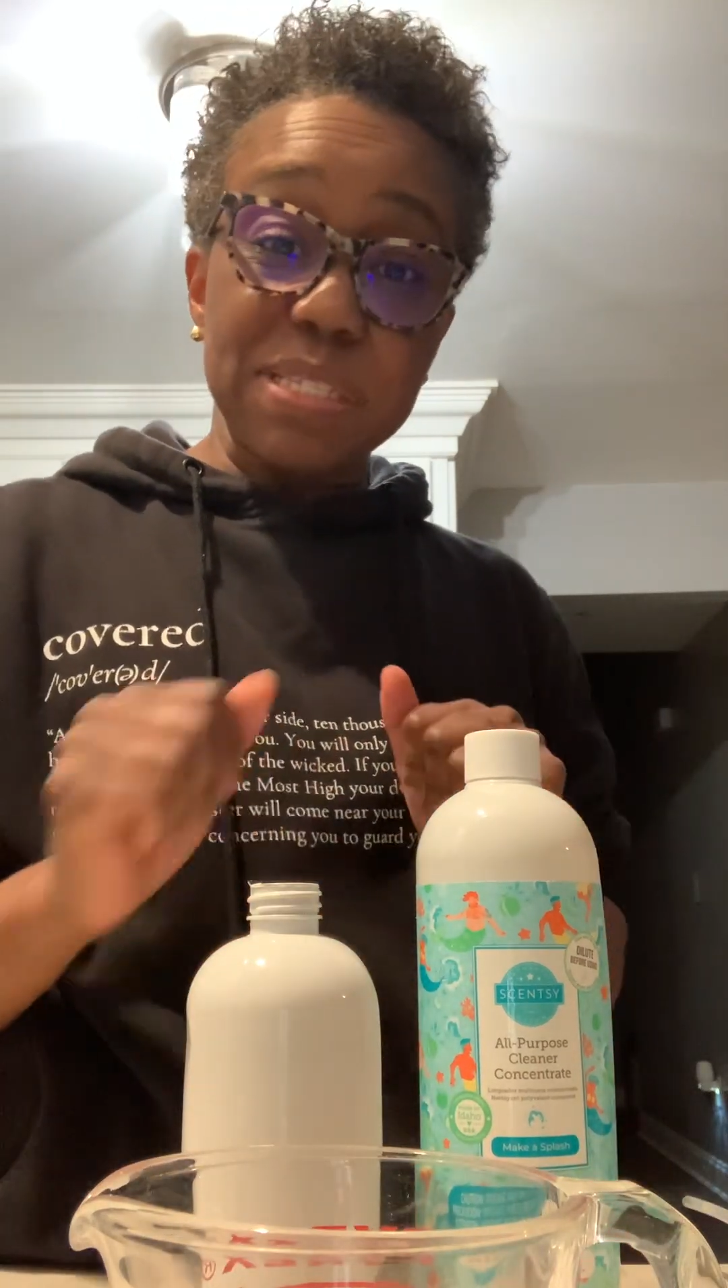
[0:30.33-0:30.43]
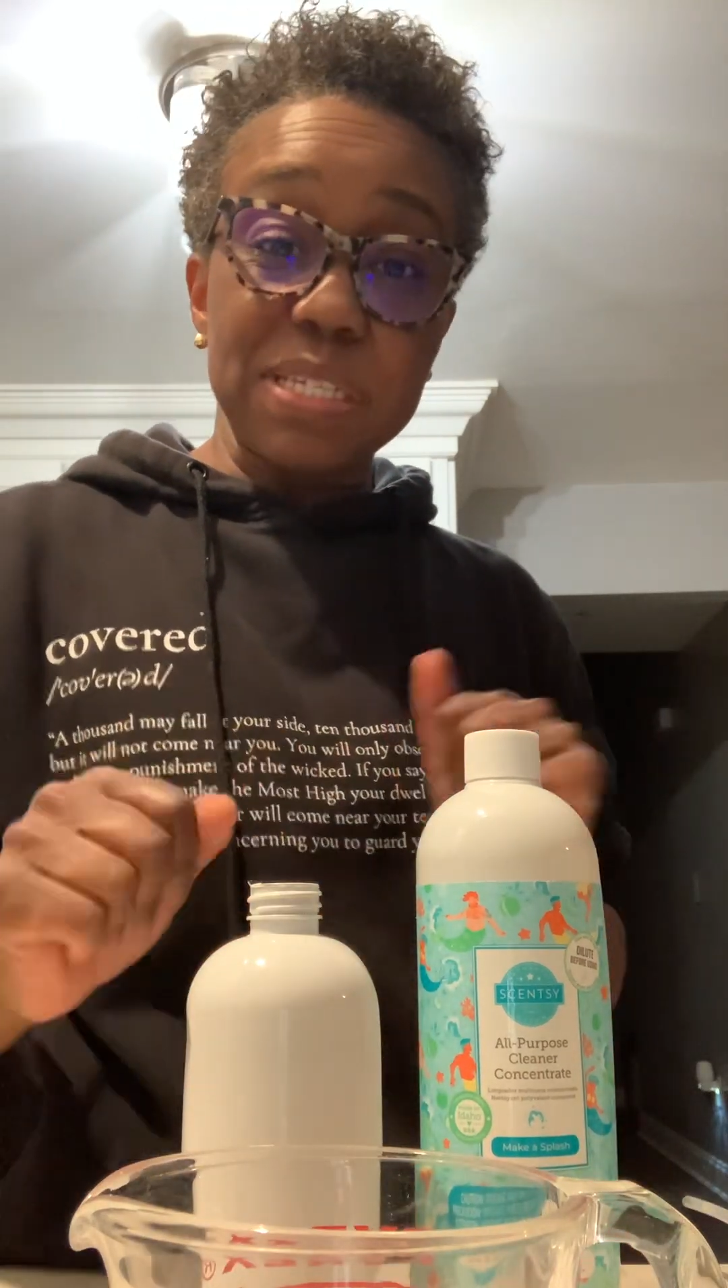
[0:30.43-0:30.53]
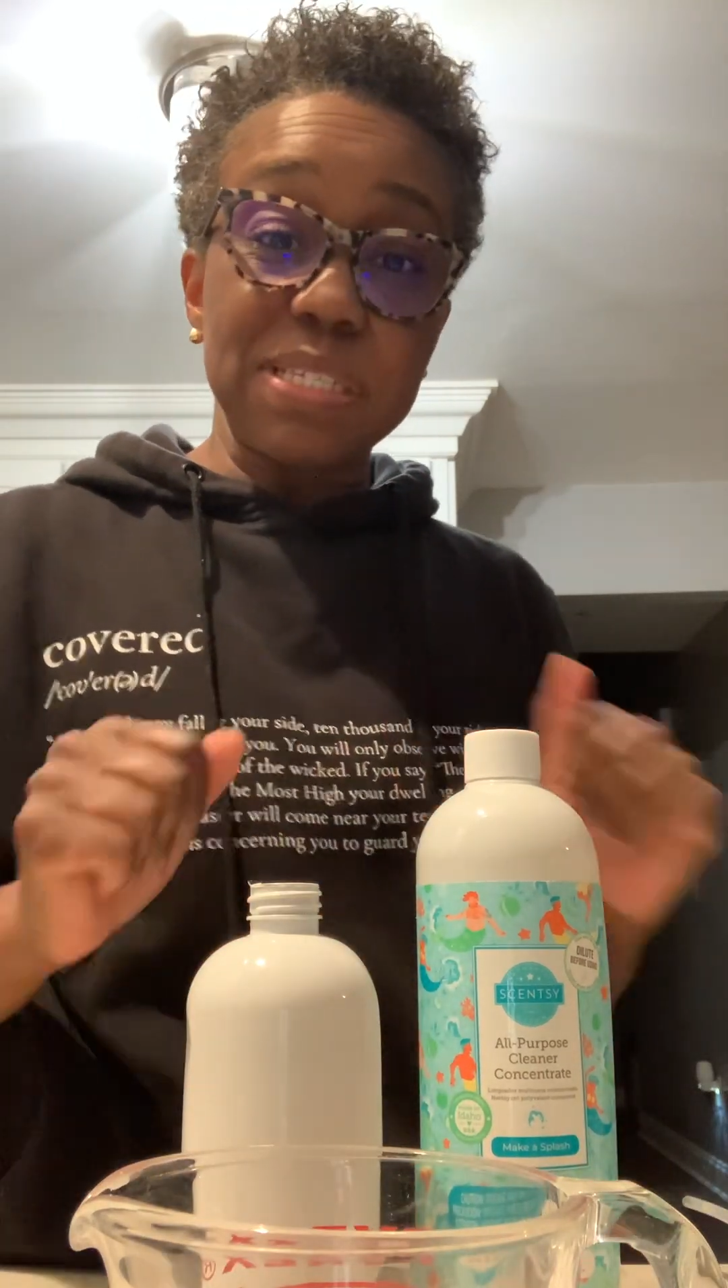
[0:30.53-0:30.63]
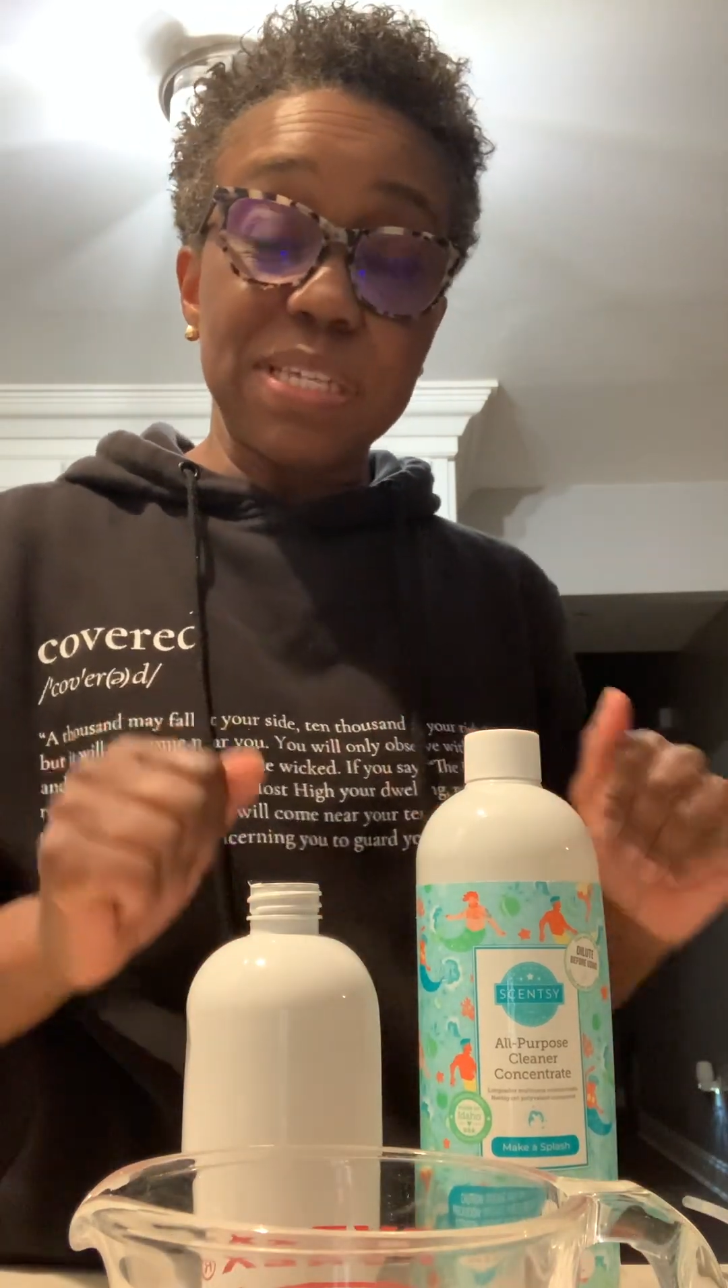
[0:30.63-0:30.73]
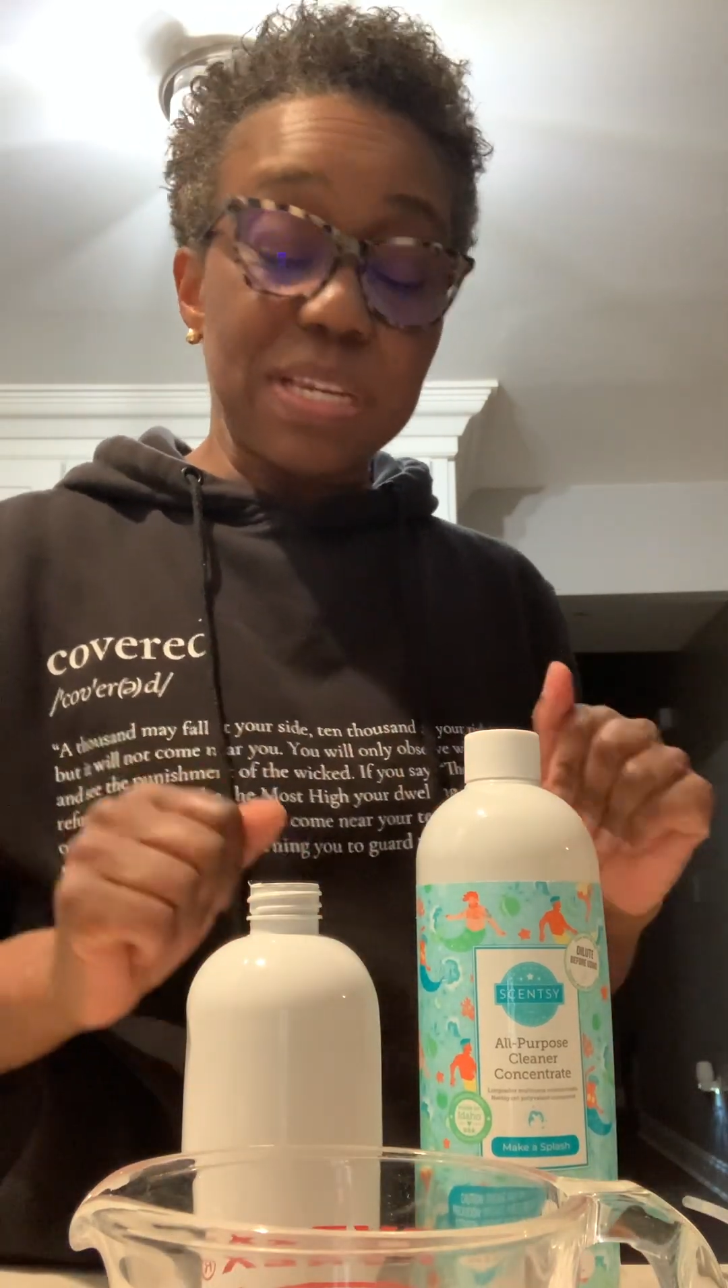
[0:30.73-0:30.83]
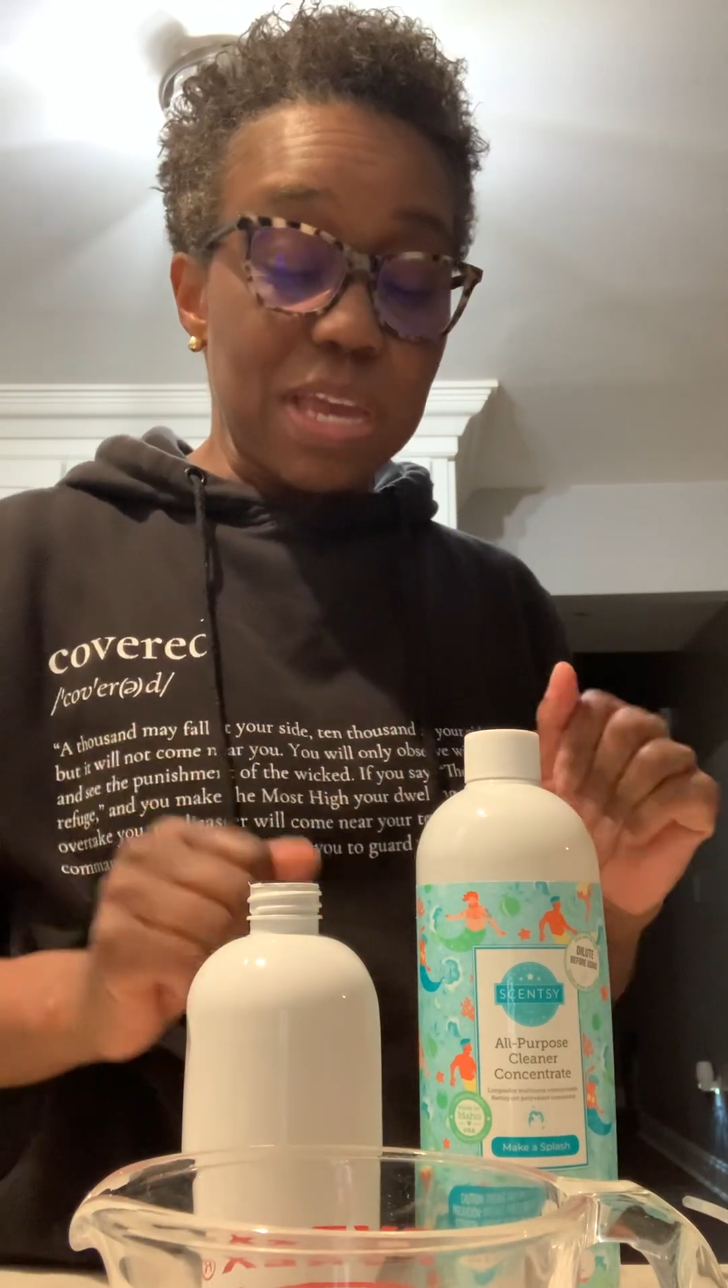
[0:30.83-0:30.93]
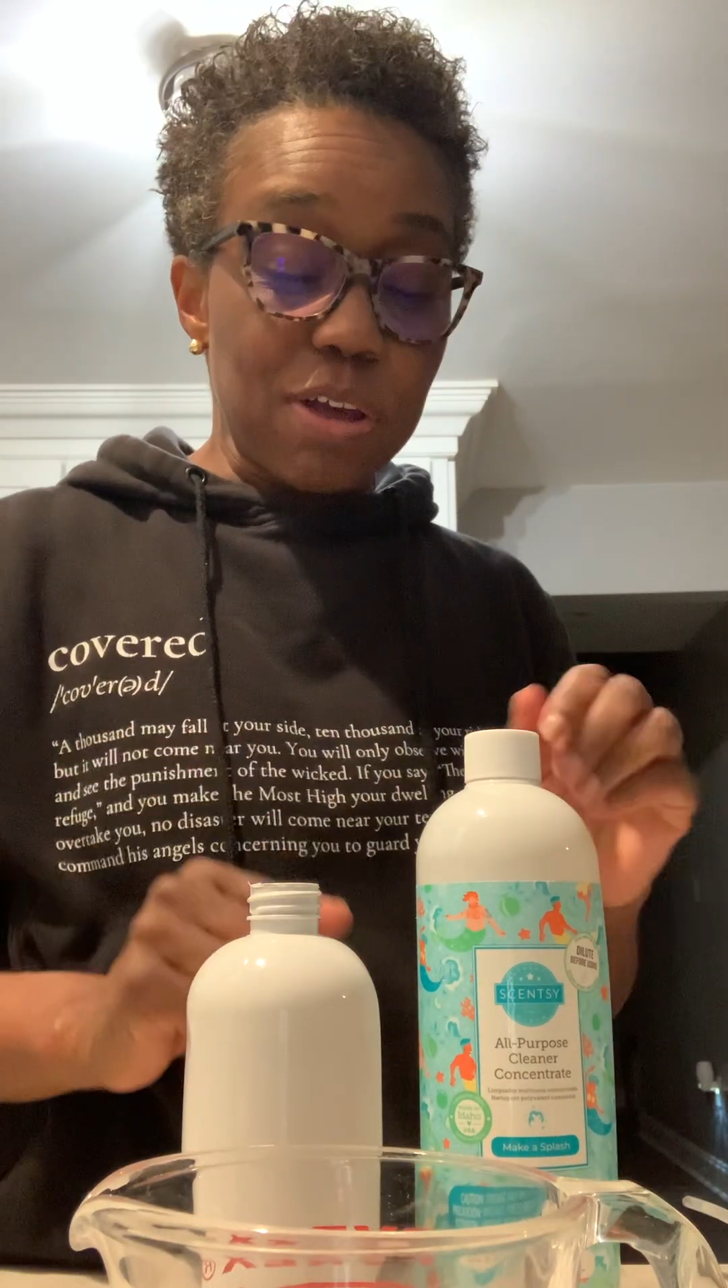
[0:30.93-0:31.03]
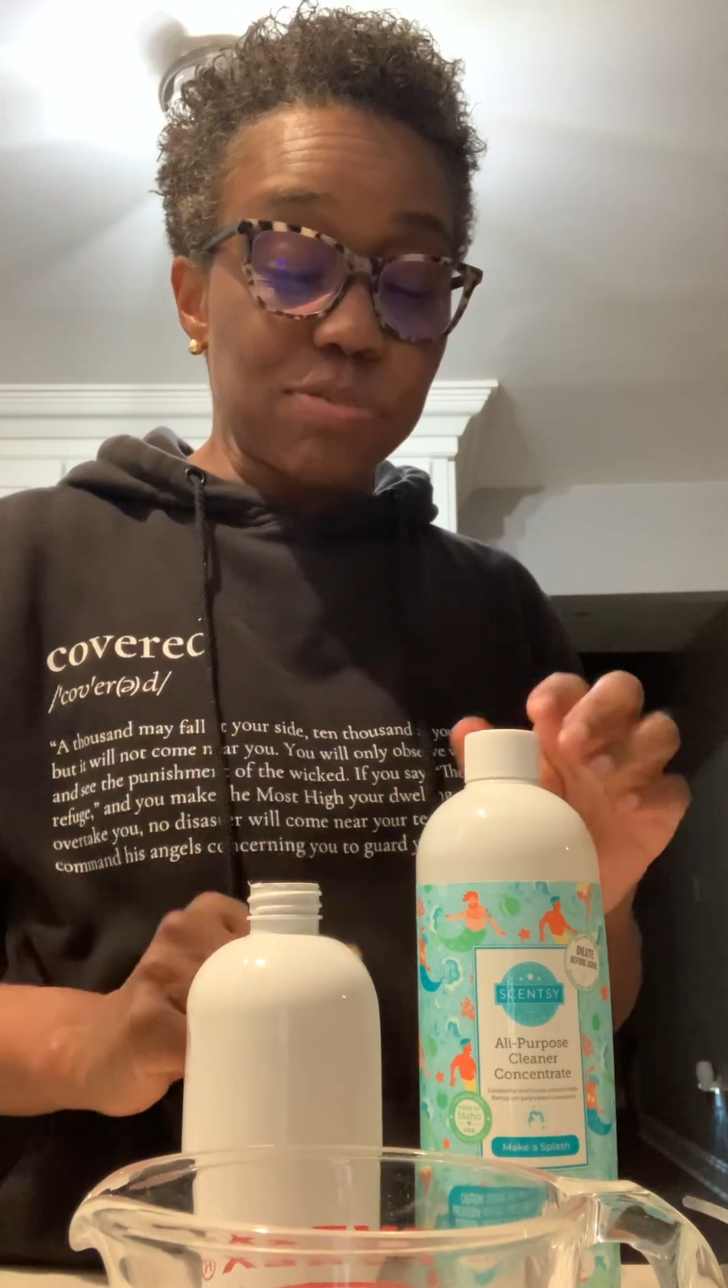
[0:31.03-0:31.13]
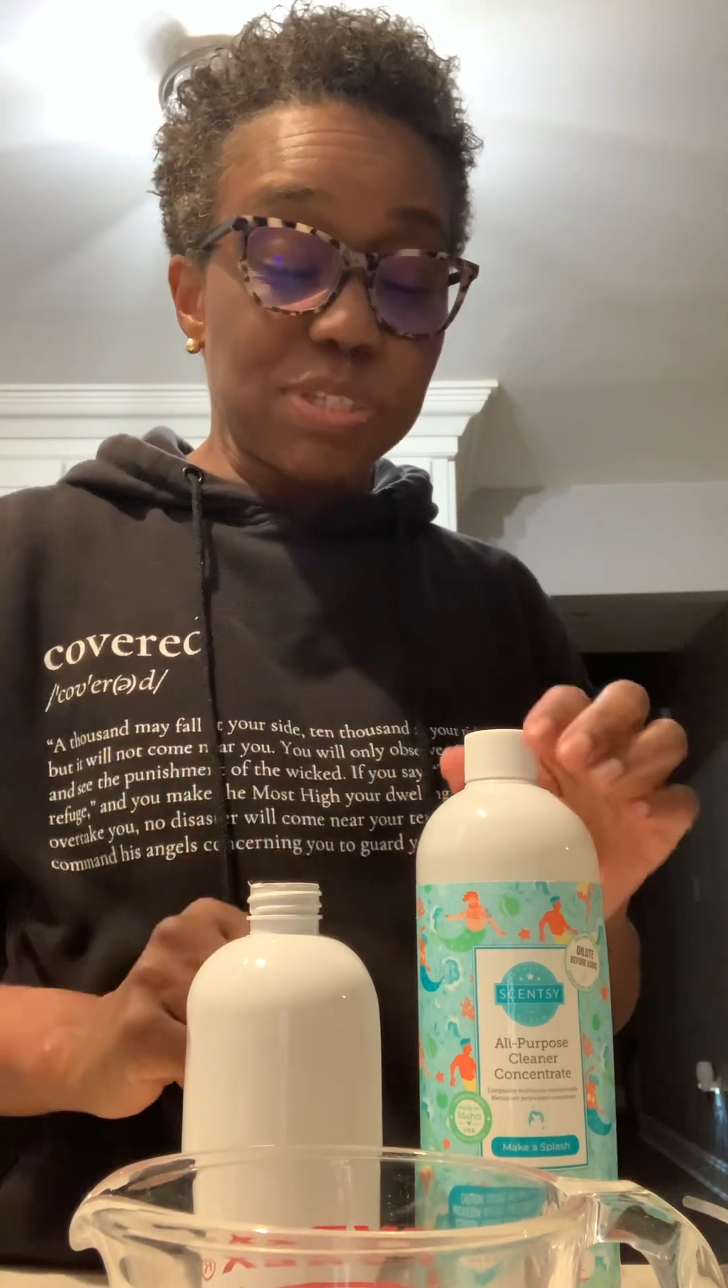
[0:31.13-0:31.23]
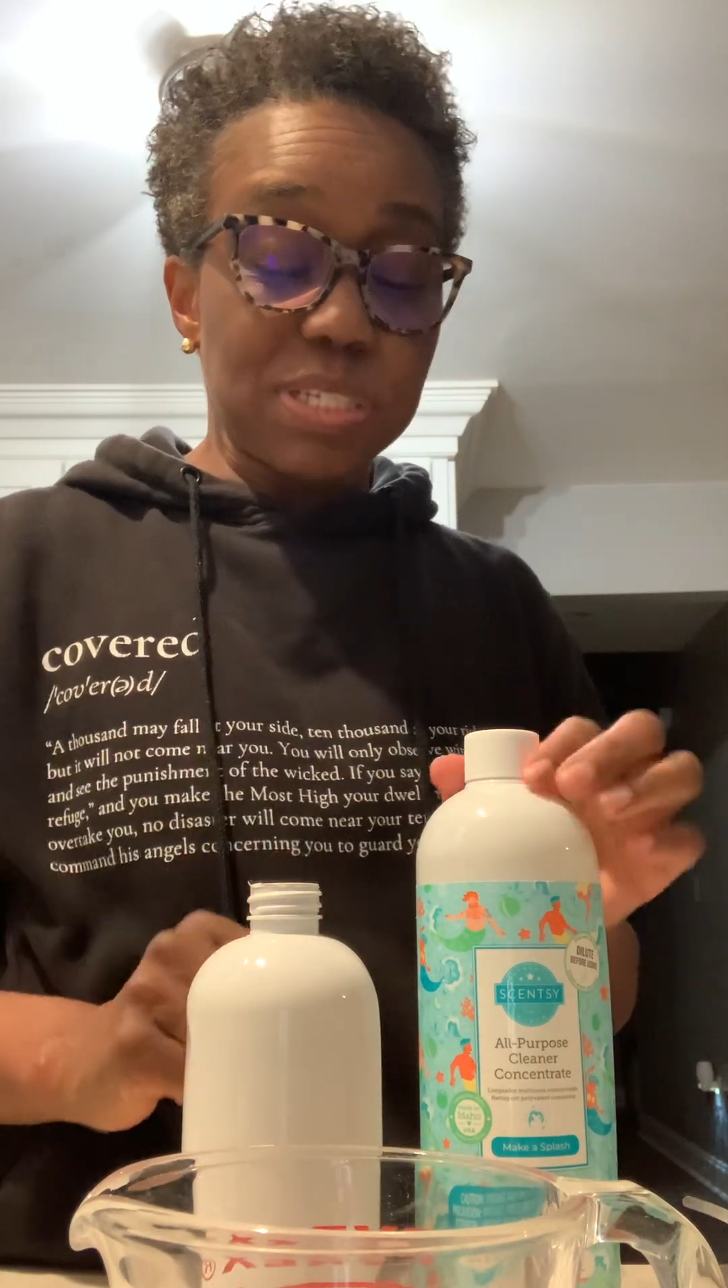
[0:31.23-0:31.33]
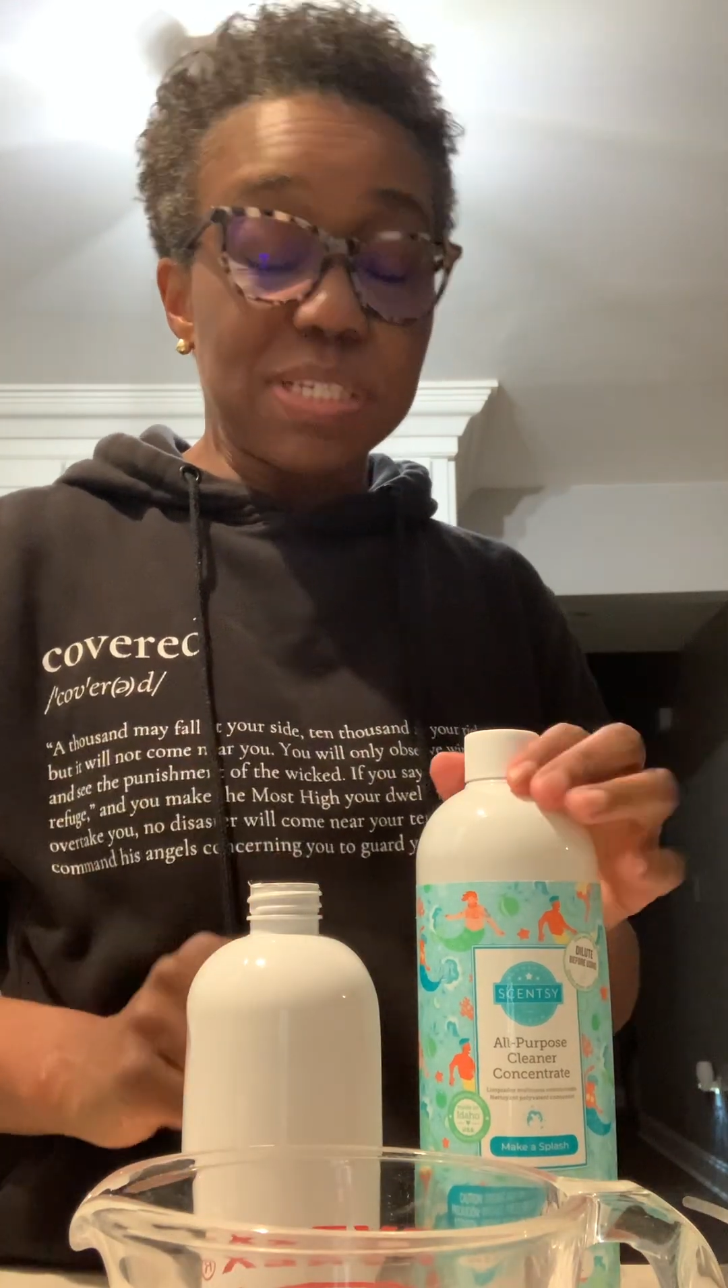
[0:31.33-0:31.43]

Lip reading: 16-ounce